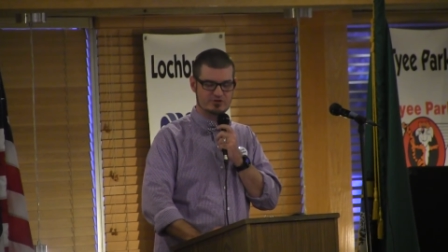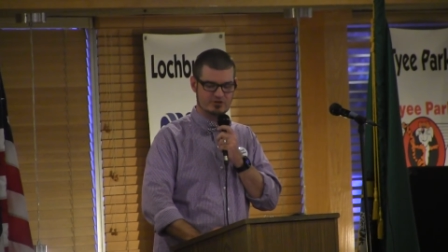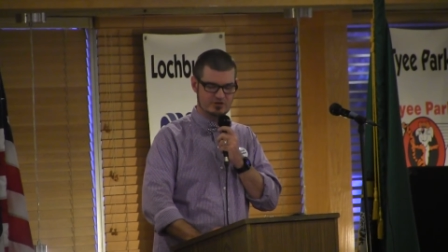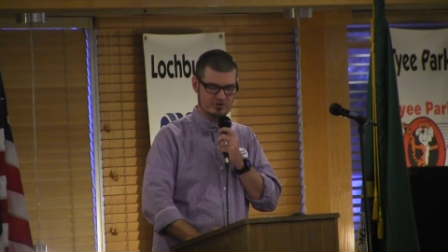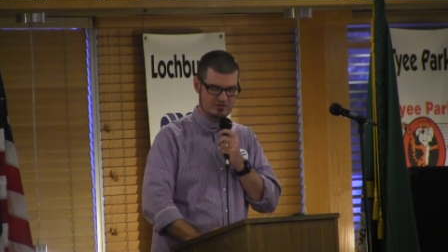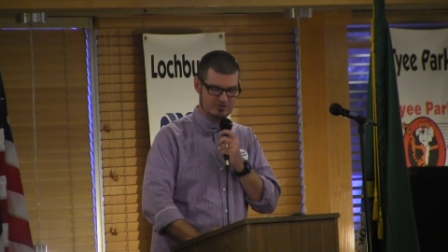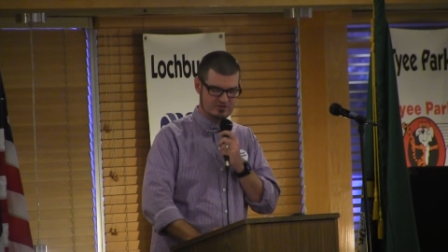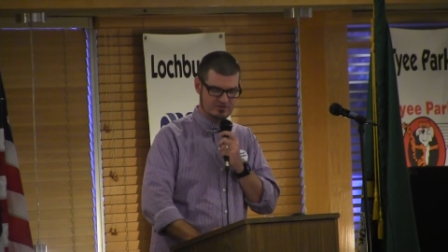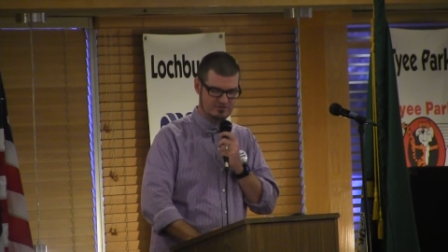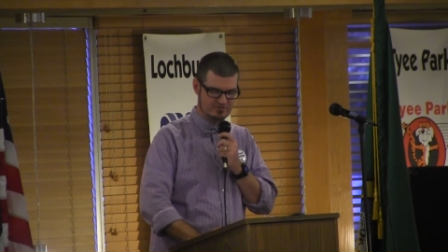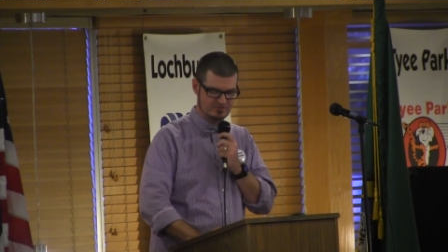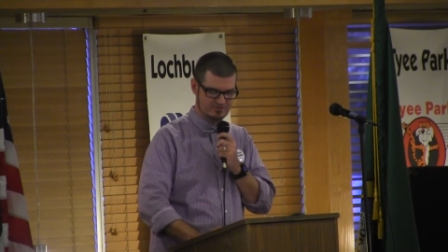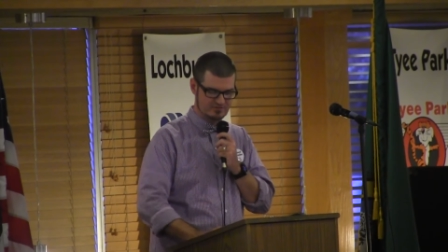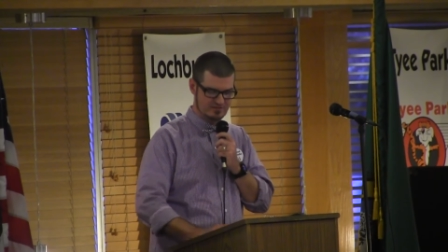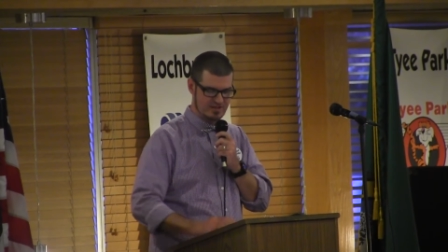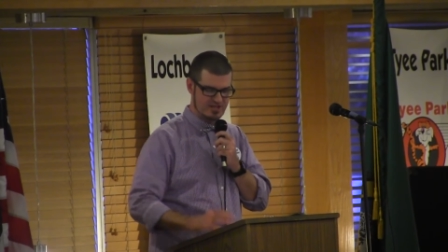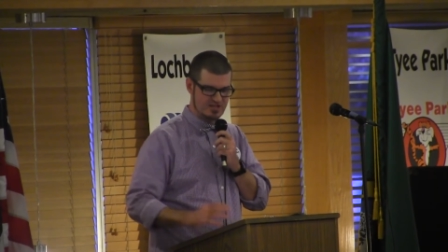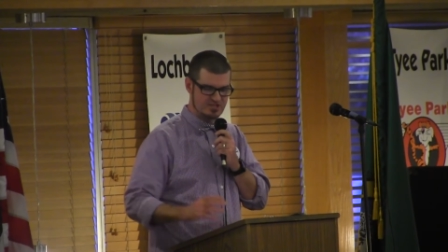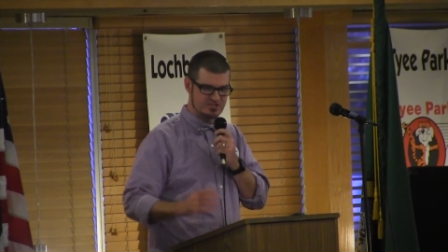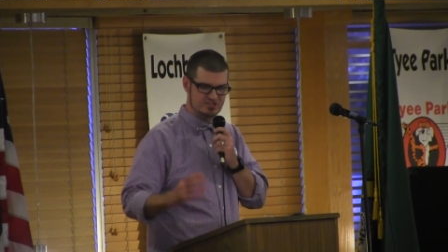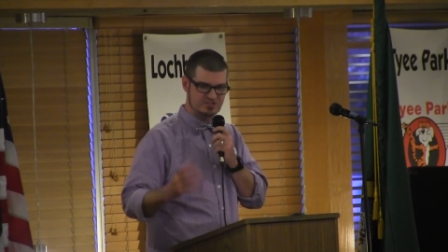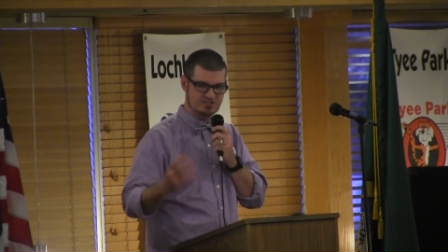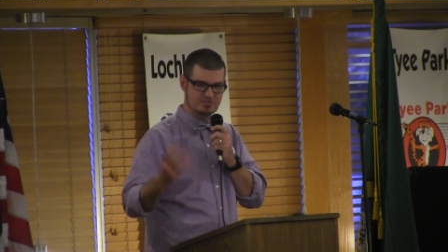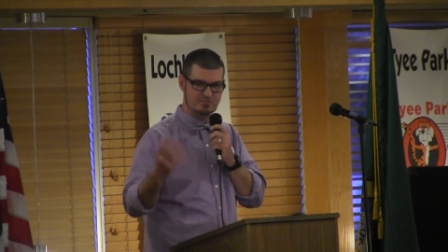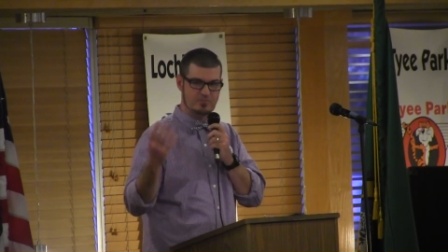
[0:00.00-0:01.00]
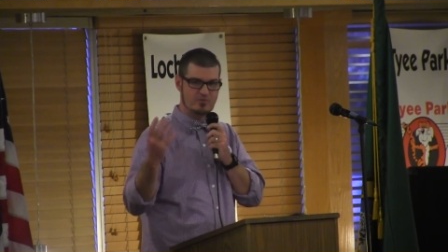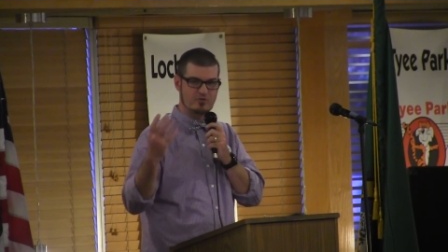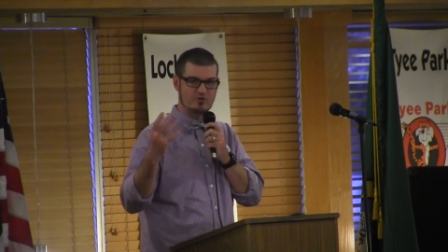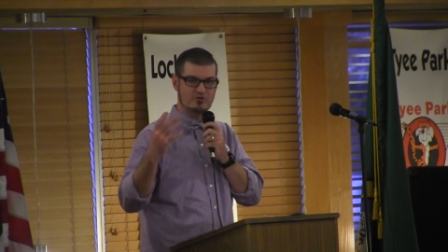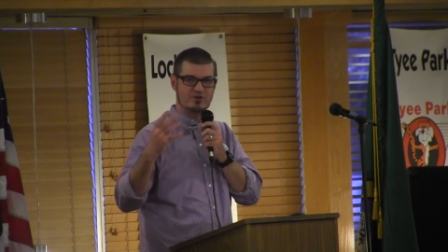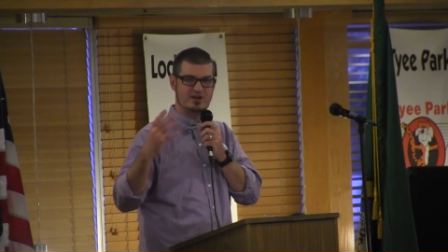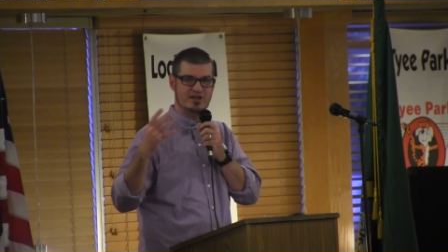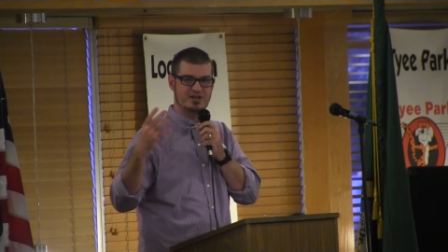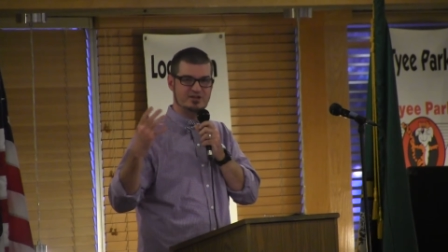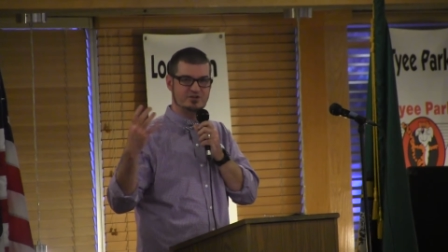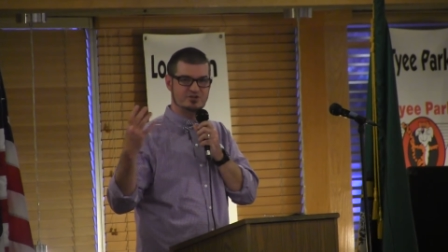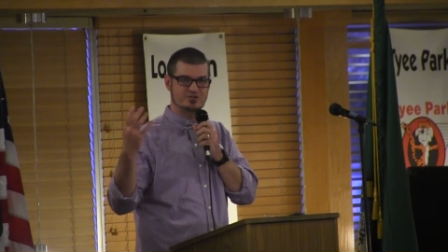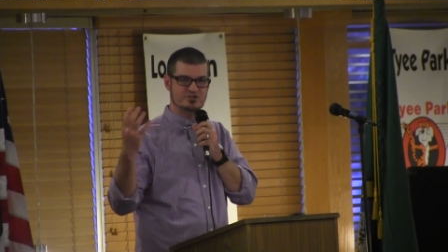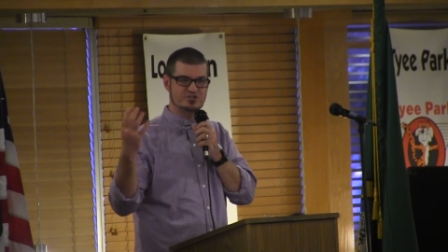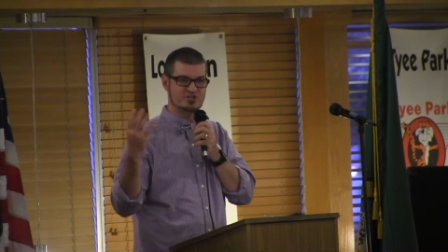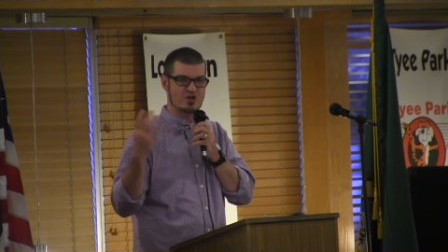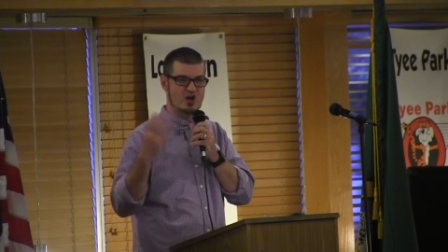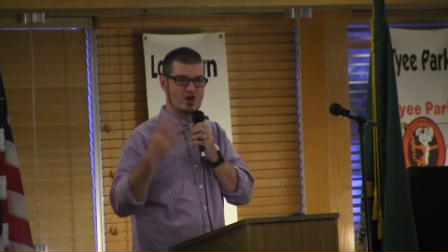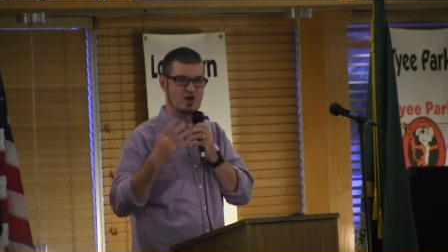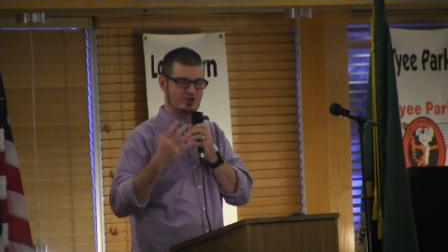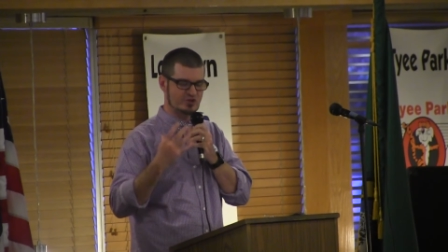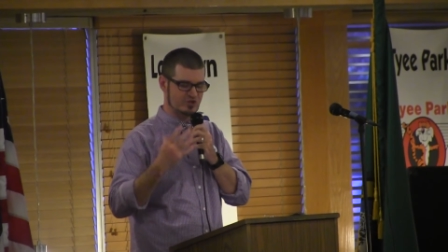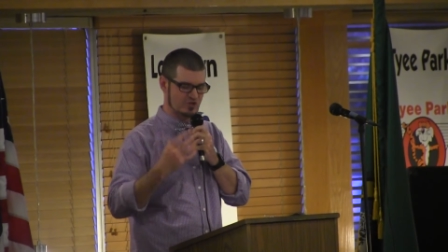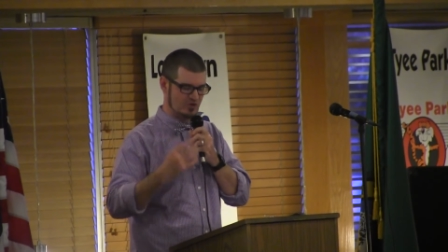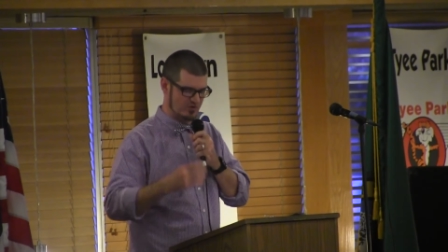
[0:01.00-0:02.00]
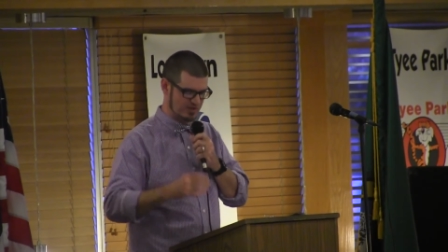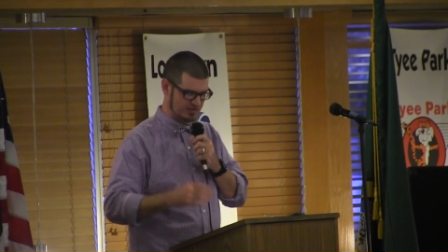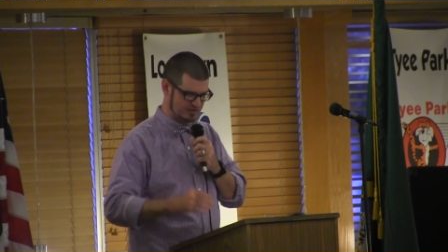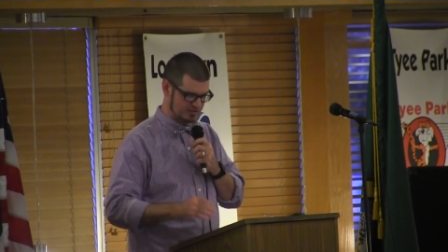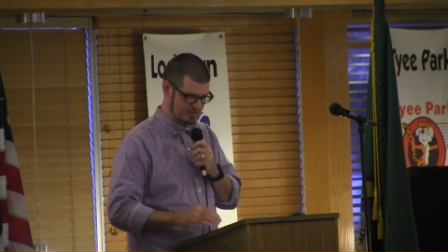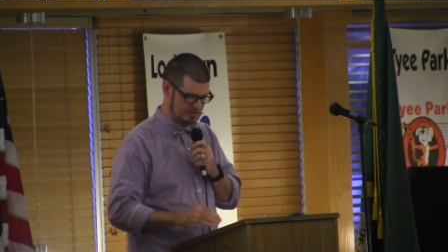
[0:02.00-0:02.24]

and your support and your just ongoing